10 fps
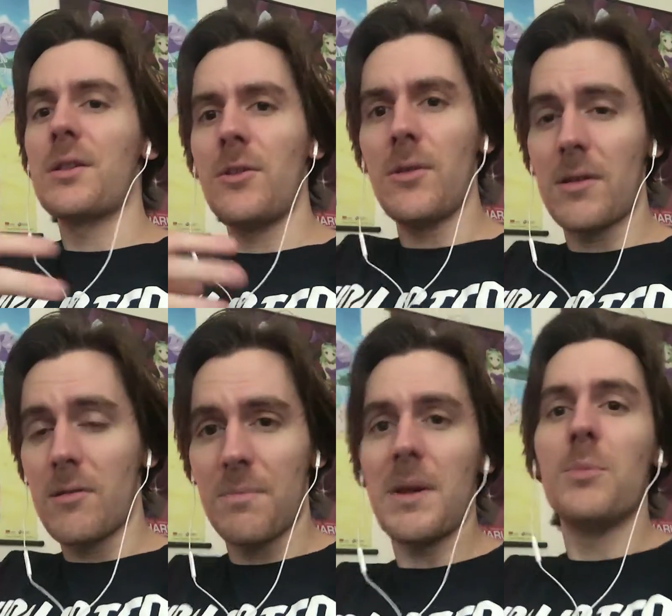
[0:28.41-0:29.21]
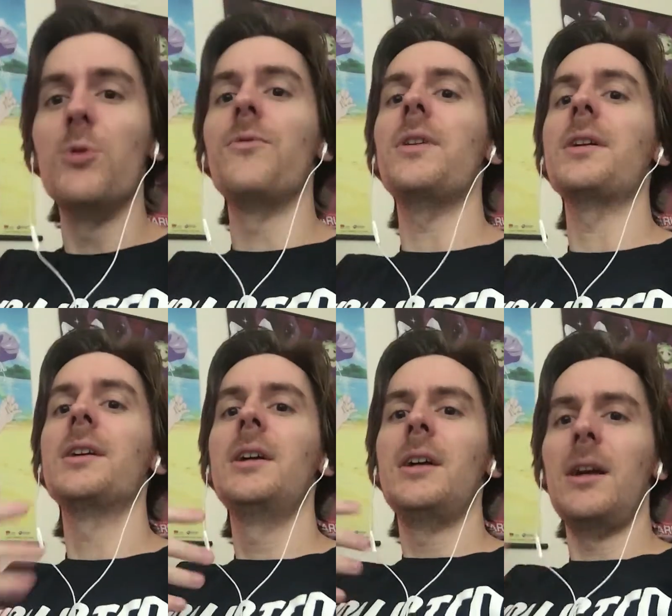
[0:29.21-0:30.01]
You know, those big poofy
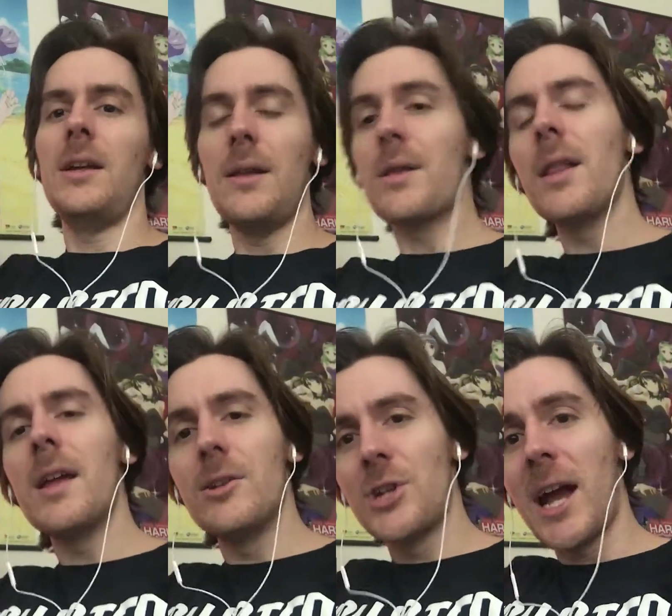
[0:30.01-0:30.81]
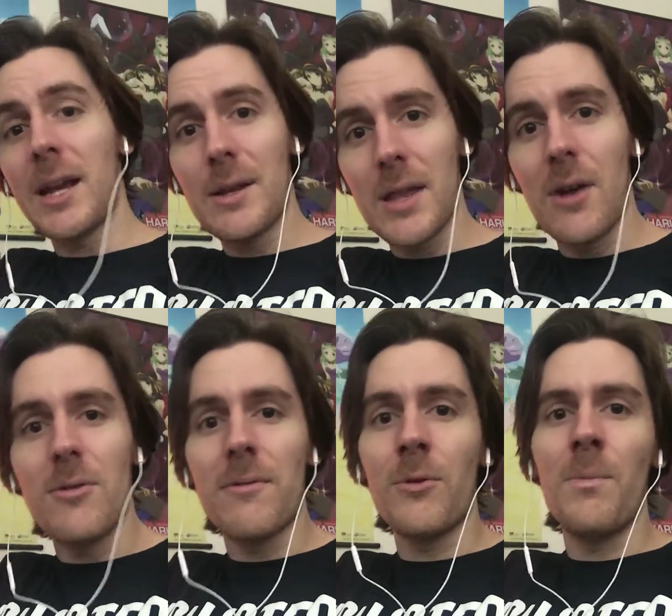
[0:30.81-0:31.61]
insulated jackets that
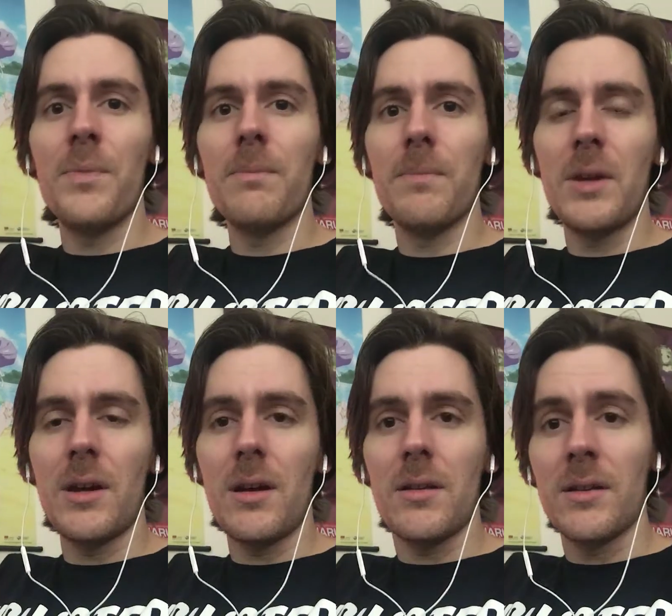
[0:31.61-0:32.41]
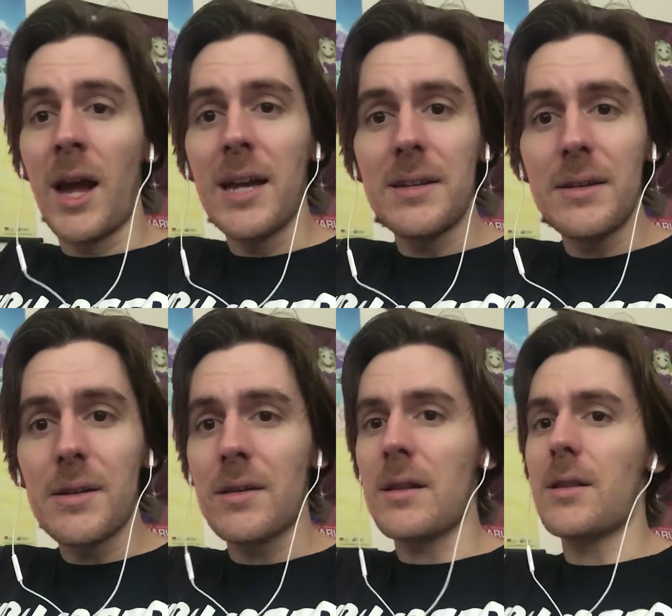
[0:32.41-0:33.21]
were from the
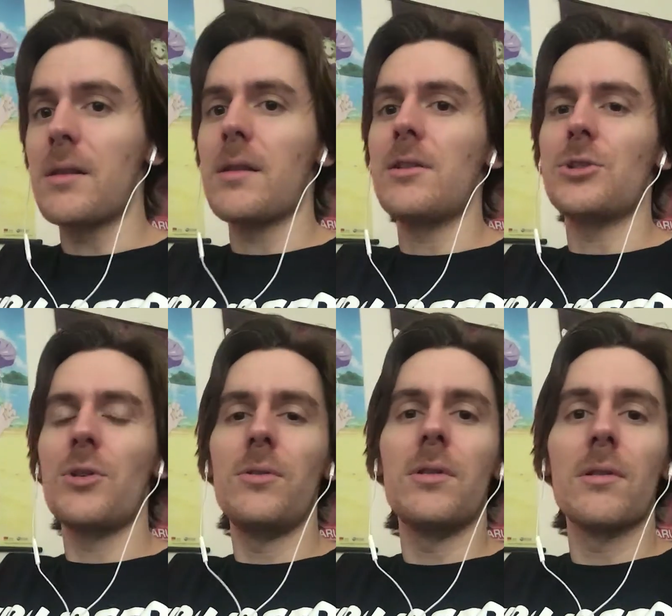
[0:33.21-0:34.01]
90s that showed